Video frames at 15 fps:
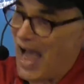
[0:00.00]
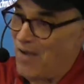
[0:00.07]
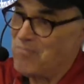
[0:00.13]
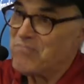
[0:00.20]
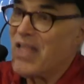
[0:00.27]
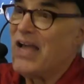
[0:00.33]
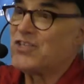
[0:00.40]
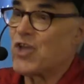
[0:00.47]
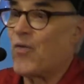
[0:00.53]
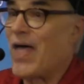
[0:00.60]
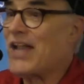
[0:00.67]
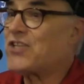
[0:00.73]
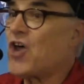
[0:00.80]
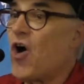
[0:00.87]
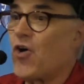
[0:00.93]
Yeah, so
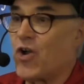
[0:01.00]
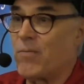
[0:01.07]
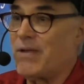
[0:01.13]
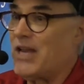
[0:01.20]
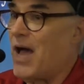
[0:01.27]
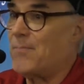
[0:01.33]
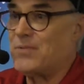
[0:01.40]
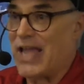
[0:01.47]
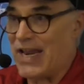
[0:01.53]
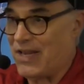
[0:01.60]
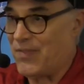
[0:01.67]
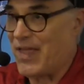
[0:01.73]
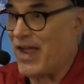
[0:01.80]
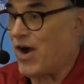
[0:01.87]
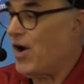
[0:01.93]
that's all going to be
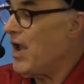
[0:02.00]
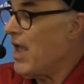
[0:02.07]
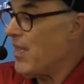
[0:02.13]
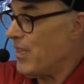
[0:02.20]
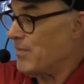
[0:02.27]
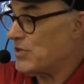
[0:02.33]
updated there.